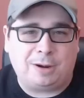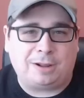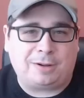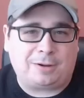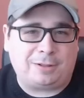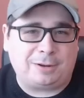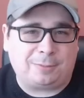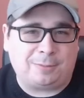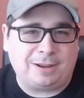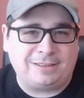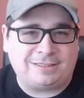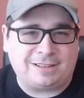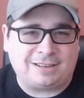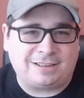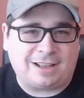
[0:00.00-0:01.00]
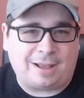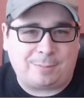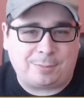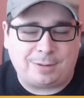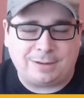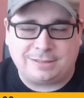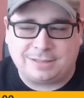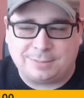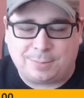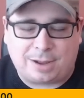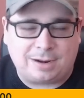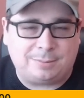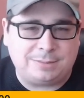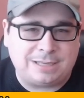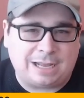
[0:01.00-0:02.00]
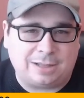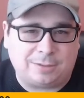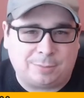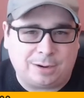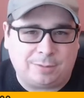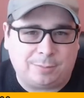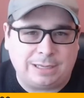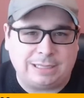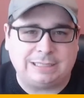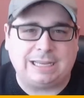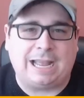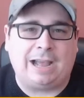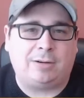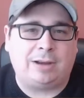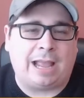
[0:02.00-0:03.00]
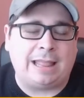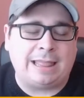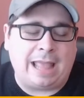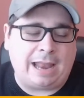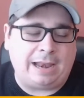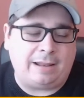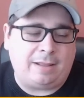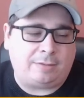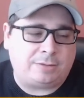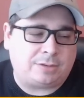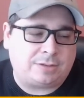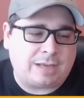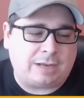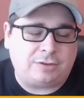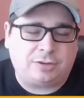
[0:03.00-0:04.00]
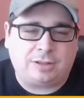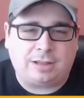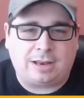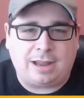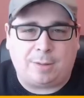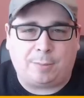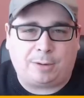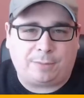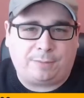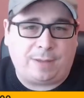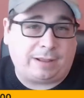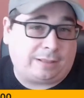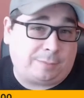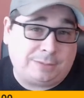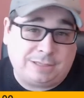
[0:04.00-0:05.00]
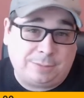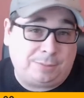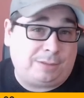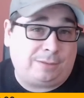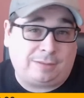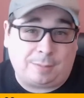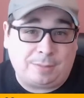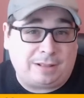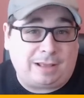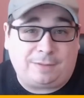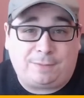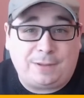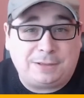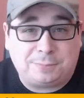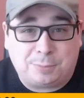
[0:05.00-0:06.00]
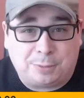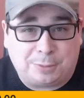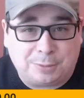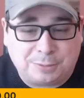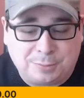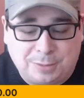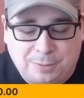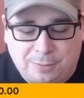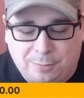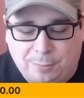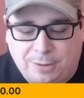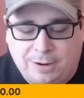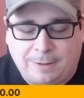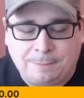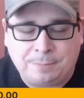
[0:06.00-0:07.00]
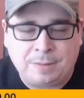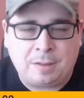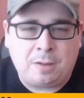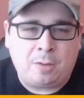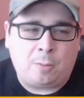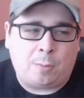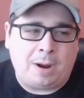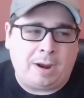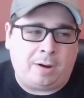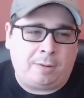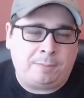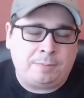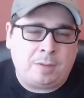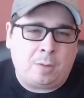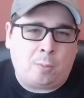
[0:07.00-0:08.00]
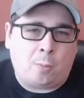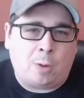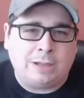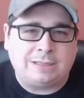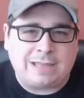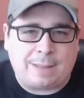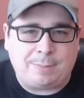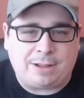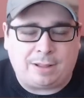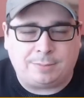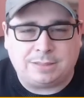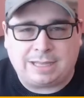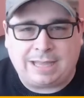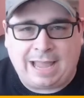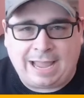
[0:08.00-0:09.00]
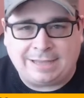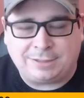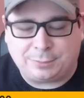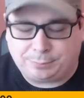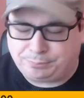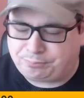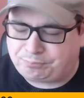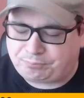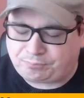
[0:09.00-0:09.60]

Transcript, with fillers: want to call it a race to the top or race to the bottom, Delaware wins out. And then there's essentially the network effect that we see with something like Facebook or Twitter or whatnot, where once that becomes the case,